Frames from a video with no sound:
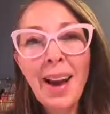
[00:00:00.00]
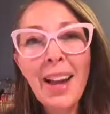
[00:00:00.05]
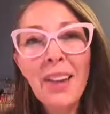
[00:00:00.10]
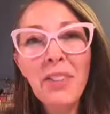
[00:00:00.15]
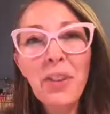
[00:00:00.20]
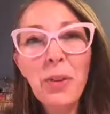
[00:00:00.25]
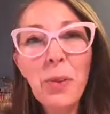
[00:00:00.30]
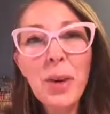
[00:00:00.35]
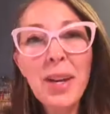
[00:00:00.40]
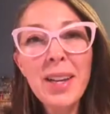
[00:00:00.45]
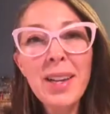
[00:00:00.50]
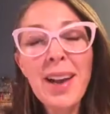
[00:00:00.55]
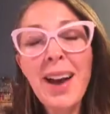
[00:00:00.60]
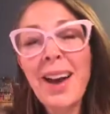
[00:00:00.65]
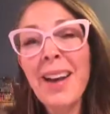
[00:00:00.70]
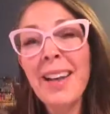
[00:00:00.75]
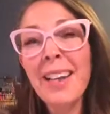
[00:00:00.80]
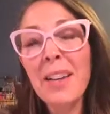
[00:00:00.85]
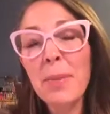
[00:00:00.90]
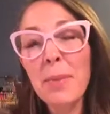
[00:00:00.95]
Hi everyone,
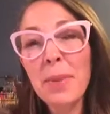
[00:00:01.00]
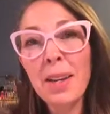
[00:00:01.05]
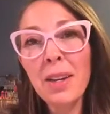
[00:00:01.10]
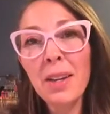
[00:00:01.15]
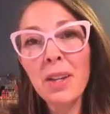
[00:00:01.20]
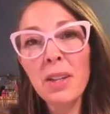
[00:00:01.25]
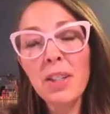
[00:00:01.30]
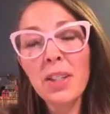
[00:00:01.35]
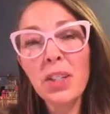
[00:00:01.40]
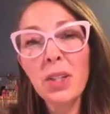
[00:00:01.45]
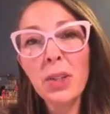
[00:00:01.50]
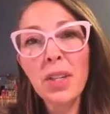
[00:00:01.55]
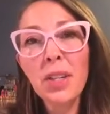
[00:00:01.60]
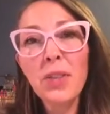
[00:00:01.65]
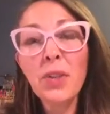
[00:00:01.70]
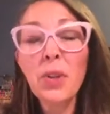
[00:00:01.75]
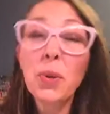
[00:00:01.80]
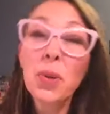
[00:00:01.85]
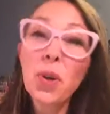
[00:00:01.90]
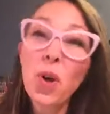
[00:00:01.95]
I am here to
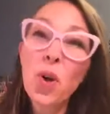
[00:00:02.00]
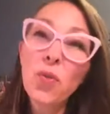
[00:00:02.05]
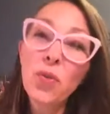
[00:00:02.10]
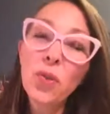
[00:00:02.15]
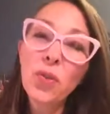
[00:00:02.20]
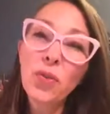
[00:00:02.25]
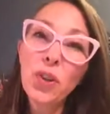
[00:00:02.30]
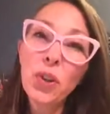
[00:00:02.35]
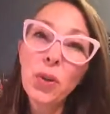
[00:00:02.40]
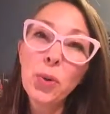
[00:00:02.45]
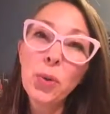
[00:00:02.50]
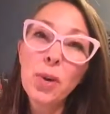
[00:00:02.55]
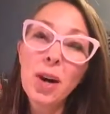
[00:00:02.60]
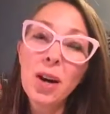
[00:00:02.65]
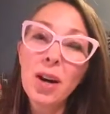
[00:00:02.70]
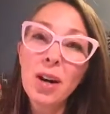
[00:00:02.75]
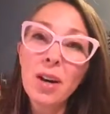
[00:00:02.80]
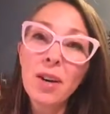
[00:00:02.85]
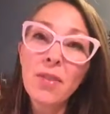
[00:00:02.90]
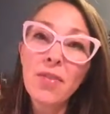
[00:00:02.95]
give you an overview
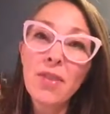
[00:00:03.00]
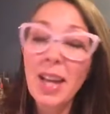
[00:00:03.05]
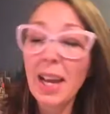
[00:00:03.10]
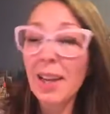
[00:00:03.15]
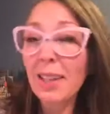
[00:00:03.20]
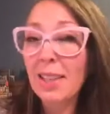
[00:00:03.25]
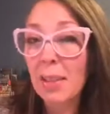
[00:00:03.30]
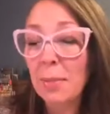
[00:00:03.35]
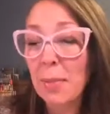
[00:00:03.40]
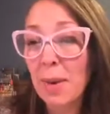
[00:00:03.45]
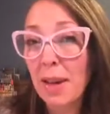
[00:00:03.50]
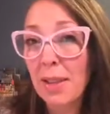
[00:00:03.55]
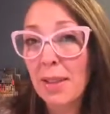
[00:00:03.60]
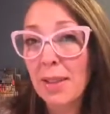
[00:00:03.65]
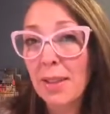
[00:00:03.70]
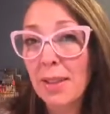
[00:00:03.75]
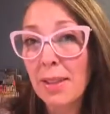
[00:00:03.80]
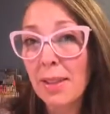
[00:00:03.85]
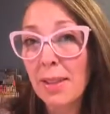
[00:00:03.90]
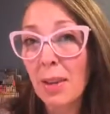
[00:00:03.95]
of next
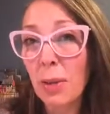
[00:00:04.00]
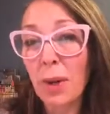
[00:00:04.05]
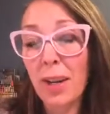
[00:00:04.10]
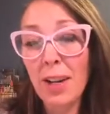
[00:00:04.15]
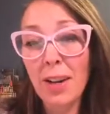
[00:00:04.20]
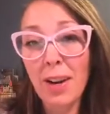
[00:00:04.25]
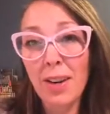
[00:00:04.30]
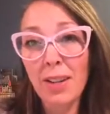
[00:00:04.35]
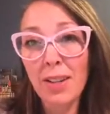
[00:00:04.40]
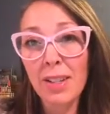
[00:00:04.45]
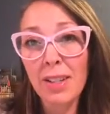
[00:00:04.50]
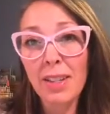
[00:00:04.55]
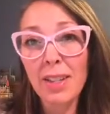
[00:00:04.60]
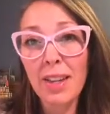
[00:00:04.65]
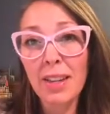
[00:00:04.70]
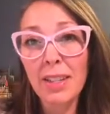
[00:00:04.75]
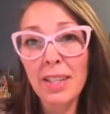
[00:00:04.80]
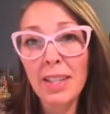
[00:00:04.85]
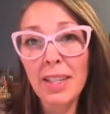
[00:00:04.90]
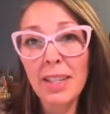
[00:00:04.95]
month's Great Artist
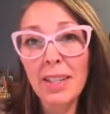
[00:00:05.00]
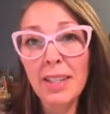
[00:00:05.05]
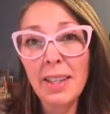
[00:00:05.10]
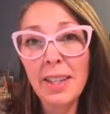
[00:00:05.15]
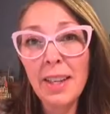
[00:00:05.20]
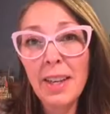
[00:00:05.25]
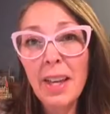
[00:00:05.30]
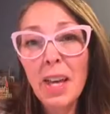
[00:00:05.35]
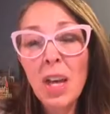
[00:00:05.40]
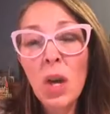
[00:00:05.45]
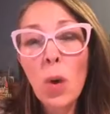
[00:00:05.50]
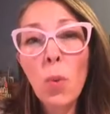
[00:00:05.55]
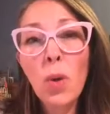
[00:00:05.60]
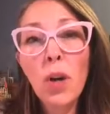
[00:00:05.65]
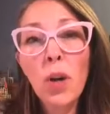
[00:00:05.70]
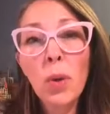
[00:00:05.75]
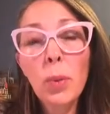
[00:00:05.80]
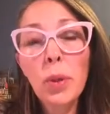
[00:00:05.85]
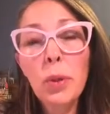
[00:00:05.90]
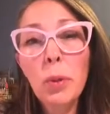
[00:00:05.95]
Lesson,
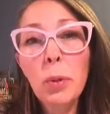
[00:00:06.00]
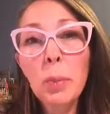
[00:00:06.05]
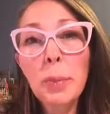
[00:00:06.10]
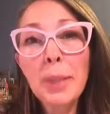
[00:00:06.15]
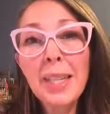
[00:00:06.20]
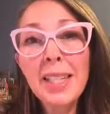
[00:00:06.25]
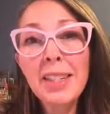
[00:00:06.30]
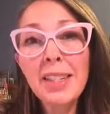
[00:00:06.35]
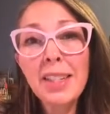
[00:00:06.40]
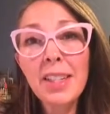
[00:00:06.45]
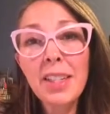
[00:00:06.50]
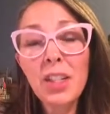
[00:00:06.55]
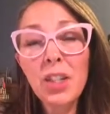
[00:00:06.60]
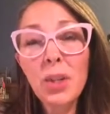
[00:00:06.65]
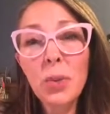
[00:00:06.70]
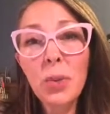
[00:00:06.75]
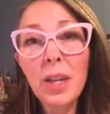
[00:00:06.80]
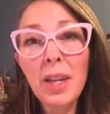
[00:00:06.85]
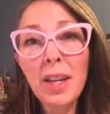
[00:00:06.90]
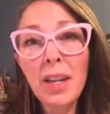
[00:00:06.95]
where we will be
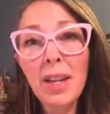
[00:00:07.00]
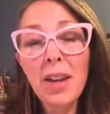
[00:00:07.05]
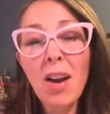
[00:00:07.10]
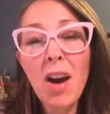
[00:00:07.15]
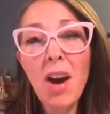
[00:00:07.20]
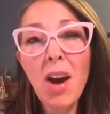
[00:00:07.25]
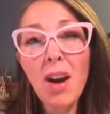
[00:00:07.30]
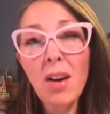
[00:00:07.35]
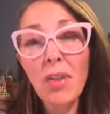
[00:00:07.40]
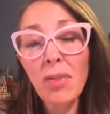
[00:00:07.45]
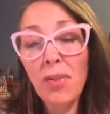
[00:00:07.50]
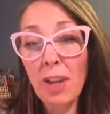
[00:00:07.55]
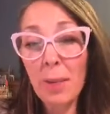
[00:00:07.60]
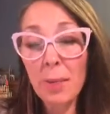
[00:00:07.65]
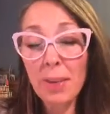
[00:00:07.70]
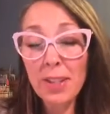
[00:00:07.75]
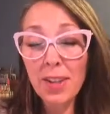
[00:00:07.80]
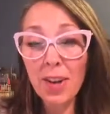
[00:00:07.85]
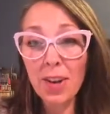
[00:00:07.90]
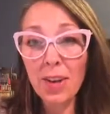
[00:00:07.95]
continuing our
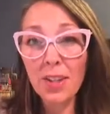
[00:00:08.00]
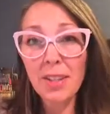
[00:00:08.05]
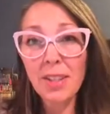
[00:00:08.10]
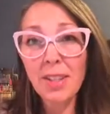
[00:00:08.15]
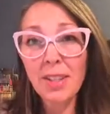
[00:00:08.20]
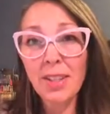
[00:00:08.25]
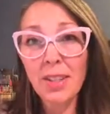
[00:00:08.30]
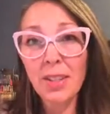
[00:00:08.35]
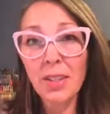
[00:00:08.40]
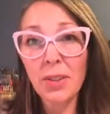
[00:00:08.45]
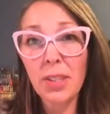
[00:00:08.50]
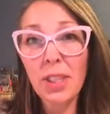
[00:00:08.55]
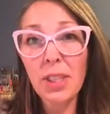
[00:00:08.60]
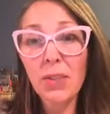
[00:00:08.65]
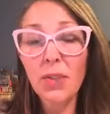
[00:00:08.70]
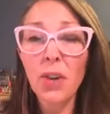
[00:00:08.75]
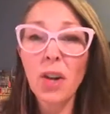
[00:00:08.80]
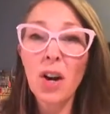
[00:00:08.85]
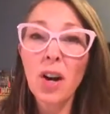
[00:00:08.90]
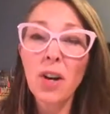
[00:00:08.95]
Famous Artist series
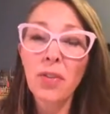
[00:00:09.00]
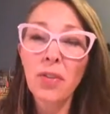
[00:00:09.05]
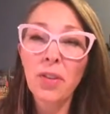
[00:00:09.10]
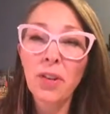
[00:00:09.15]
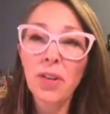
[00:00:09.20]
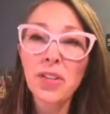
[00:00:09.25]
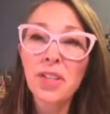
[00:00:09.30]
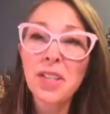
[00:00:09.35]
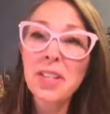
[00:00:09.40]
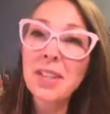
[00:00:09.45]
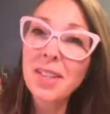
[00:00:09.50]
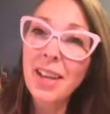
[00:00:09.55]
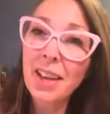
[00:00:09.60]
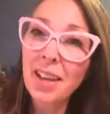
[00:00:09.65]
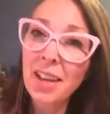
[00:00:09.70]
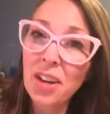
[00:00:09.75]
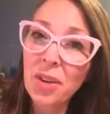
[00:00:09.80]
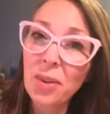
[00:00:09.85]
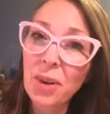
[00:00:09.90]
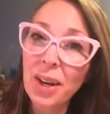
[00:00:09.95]
for our first and
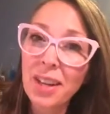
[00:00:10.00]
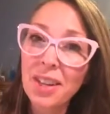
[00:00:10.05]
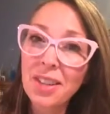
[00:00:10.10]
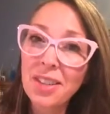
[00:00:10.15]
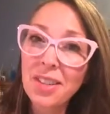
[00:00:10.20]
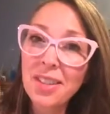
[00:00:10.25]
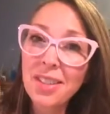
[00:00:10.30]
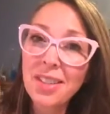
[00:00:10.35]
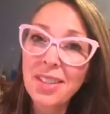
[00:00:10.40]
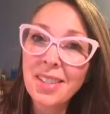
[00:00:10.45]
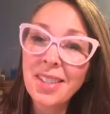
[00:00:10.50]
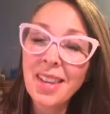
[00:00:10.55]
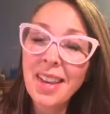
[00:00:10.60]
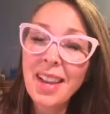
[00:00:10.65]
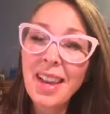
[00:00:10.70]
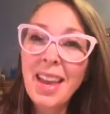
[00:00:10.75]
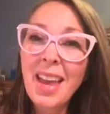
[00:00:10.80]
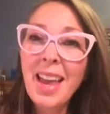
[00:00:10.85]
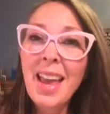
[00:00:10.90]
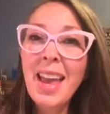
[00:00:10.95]
second graders.
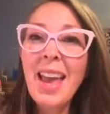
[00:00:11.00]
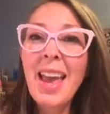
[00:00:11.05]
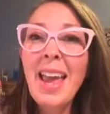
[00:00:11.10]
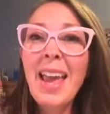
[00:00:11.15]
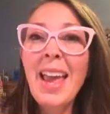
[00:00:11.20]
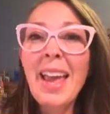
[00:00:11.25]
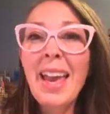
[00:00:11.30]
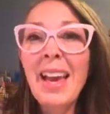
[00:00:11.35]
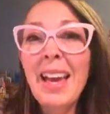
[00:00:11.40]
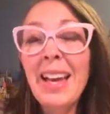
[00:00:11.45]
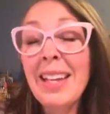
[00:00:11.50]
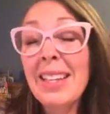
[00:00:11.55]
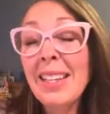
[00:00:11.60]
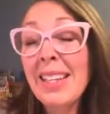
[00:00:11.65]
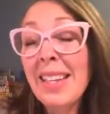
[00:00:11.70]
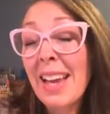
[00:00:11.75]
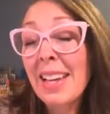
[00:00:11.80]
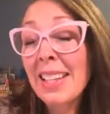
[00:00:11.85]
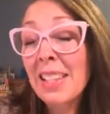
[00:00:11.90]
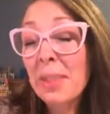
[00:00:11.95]
And
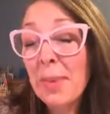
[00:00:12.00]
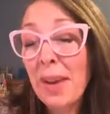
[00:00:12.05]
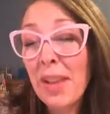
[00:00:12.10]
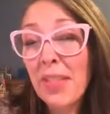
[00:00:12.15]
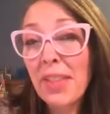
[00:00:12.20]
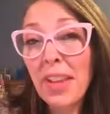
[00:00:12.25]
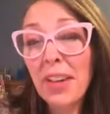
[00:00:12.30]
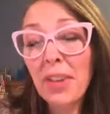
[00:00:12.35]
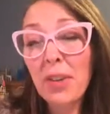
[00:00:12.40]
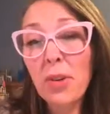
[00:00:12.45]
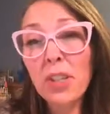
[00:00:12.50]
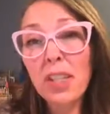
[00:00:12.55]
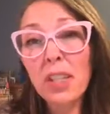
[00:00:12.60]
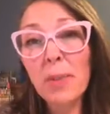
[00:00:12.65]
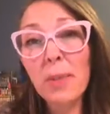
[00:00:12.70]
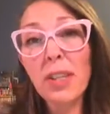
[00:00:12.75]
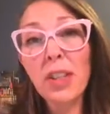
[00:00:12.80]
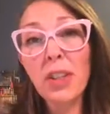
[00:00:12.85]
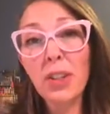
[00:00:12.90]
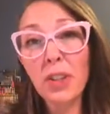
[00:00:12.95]
next month they're going
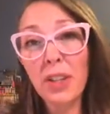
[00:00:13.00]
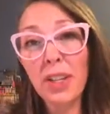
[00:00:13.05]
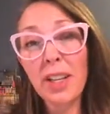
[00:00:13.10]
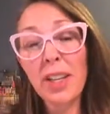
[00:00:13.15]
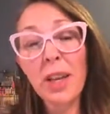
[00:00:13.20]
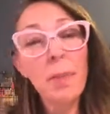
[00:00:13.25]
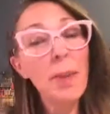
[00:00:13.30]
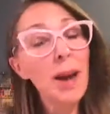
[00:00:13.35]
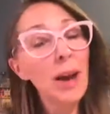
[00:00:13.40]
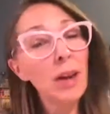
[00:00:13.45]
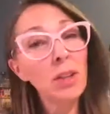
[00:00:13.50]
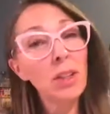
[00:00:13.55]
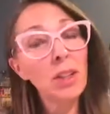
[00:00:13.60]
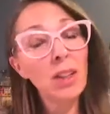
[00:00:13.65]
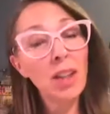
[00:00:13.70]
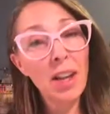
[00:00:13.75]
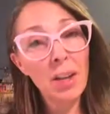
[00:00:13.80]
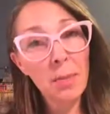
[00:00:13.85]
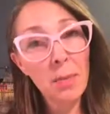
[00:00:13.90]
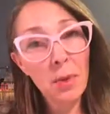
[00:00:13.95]
to be learning about
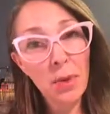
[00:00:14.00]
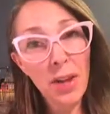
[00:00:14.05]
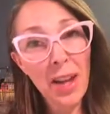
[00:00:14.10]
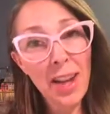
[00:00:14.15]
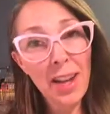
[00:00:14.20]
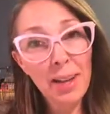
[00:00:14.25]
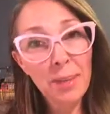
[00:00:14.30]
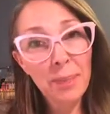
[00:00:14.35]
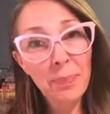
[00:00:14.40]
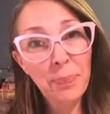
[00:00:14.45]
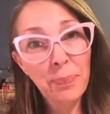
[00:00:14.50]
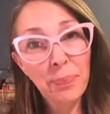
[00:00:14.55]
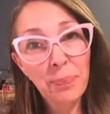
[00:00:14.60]
Claude Monet.